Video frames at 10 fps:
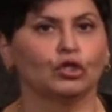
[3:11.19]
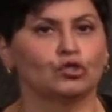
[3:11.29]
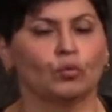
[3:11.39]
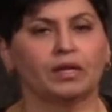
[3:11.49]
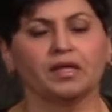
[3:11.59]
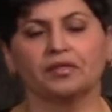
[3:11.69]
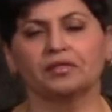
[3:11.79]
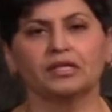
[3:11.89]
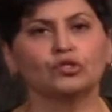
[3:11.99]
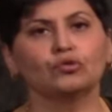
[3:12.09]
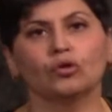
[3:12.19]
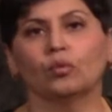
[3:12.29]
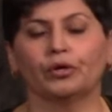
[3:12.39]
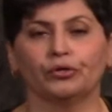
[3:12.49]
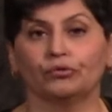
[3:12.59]
So one of the other things you
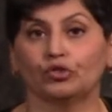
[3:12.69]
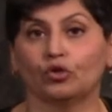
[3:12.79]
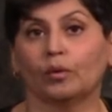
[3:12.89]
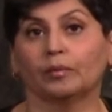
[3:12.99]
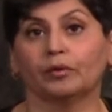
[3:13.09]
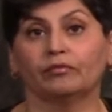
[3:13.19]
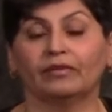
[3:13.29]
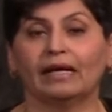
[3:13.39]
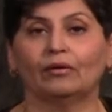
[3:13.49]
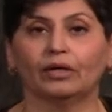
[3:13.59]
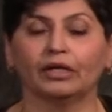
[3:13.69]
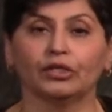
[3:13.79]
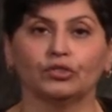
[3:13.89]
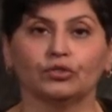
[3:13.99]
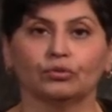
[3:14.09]
don't want to do is you don't want to put flour
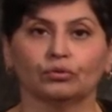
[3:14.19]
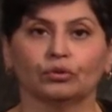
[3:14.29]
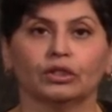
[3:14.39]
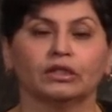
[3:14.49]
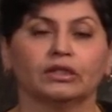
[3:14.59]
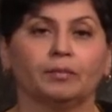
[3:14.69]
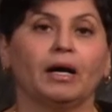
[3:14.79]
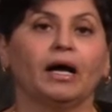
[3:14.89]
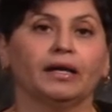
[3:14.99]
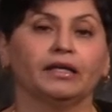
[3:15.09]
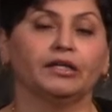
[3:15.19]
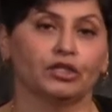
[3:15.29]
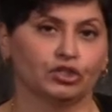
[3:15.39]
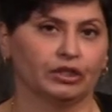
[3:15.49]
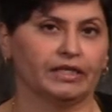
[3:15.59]
into the pot
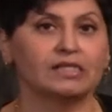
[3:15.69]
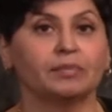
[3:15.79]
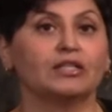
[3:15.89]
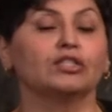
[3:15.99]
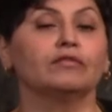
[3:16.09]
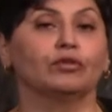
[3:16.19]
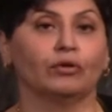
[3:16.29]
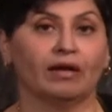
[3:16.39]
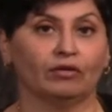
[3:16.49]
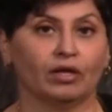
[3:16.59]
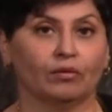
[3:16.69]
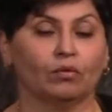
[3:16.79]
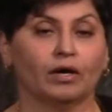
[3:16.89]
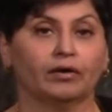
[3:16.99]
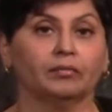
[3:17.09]
initially, especially if you don't have a lot of
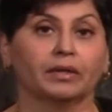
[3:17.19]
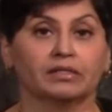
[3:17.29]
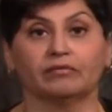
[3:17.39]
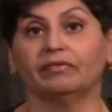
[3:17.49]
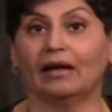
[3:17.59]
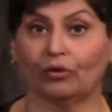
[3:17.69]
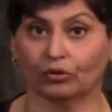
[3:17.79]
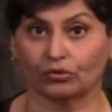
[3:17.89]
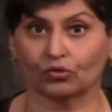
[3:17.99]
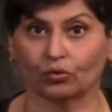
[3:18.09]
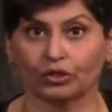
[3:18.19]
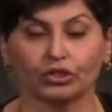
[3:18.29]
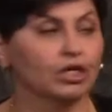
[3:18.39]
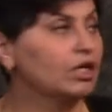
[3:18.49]
water because the flour could scorch.